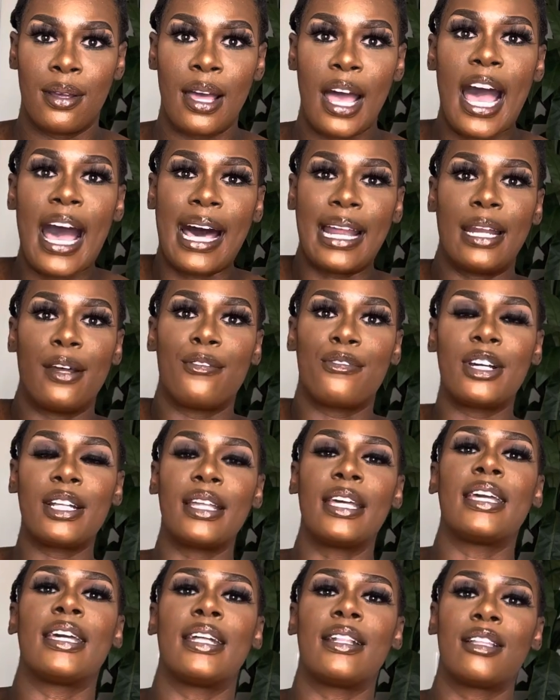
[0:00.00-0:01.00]
How to
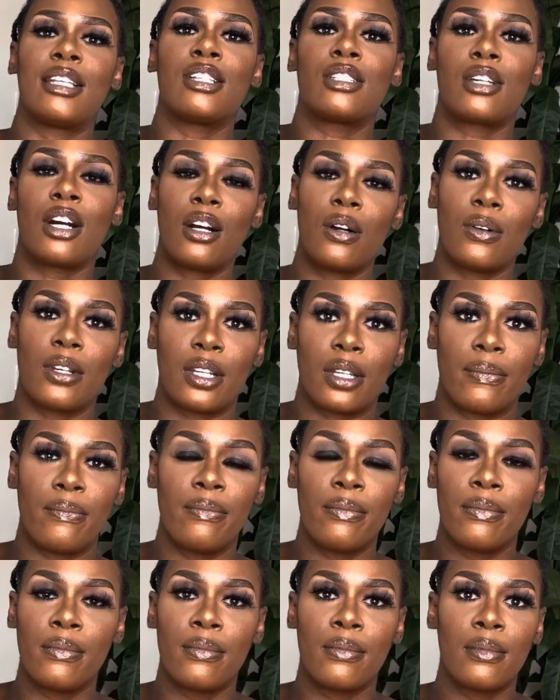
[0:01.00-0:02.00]
really get this going.
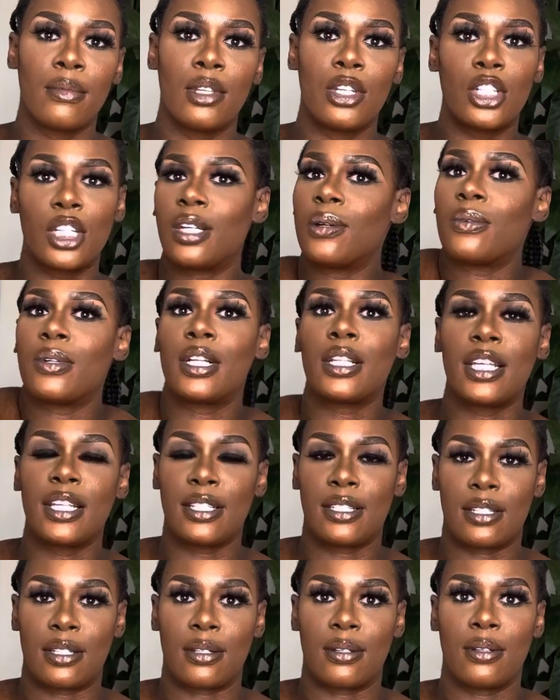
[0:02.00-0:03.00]
She didn't want to
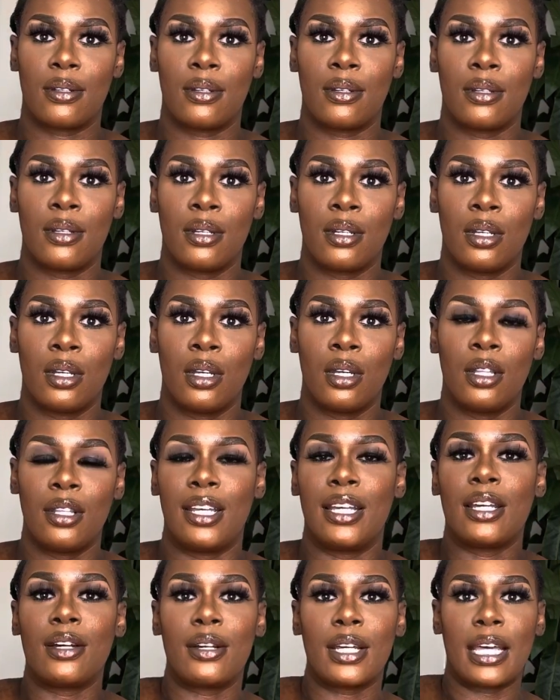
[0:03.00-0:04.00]
listen.
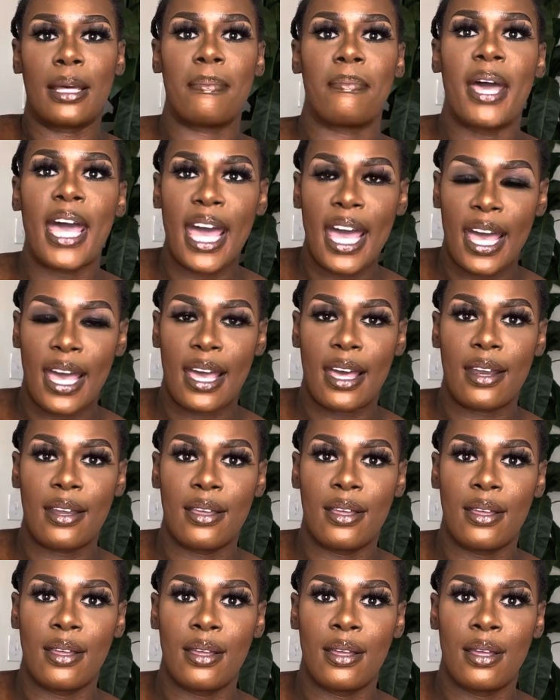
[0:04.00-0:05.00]
Then you're going to get mad
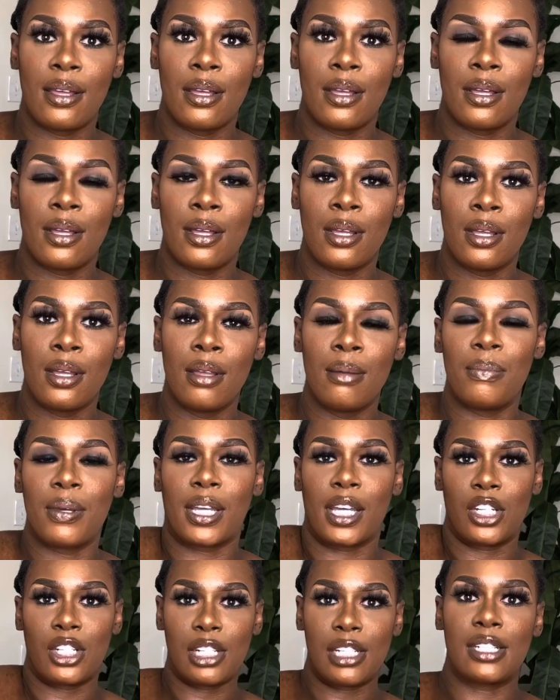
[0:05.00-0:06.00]

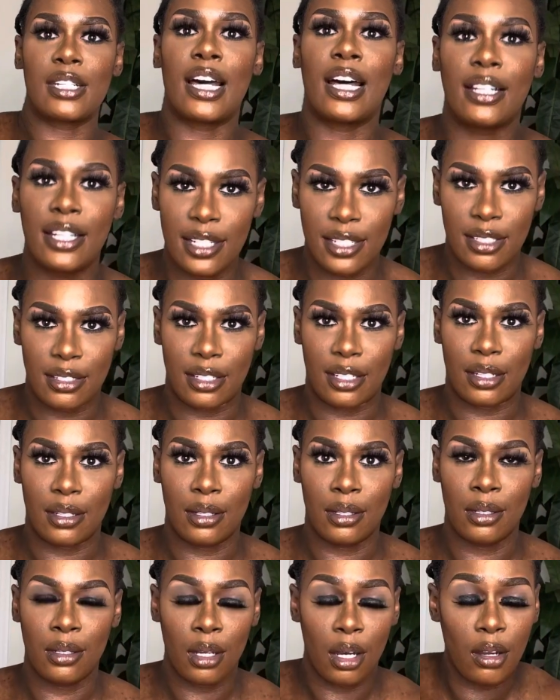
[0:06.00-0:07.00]
because she's not listening.
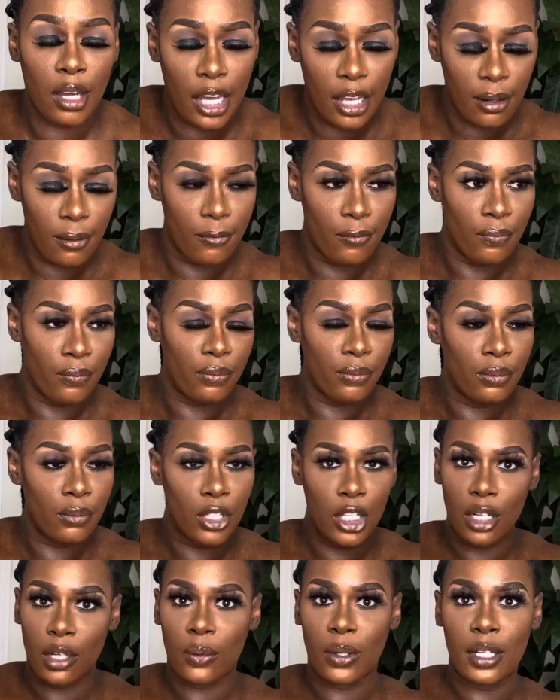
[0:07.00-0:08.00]
Okay.
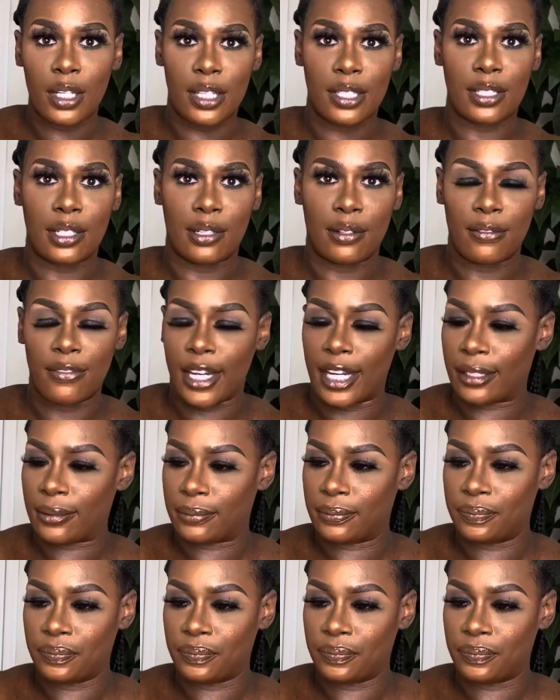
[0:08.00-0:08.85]
You don't want to listen. Fine.